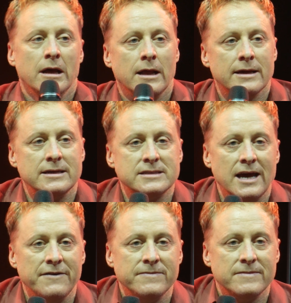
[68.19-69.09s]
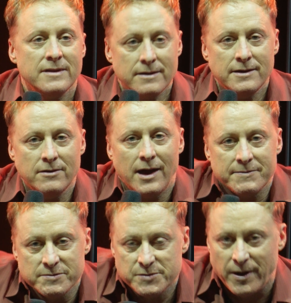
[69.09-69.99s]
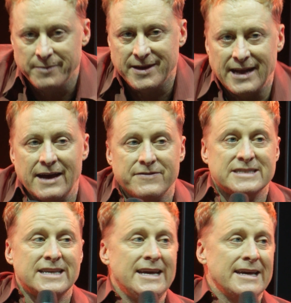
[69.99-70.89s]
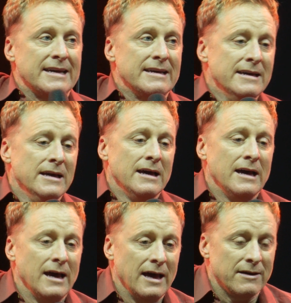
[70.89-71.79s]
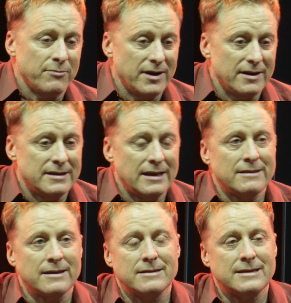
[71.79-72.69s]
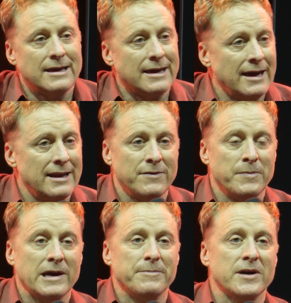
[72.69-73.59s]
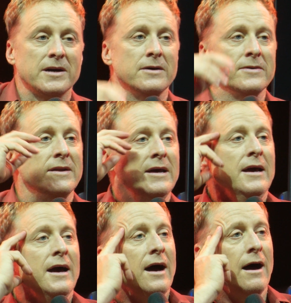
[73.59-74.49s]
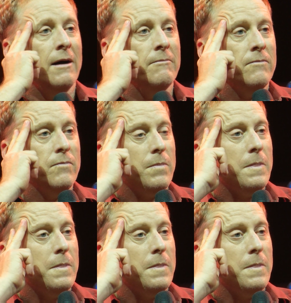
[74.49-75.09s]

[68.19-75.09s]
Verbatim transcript: Like he's have yeah. you know Optimus Prime can have a day uh, where he can't even pick up a cone, um,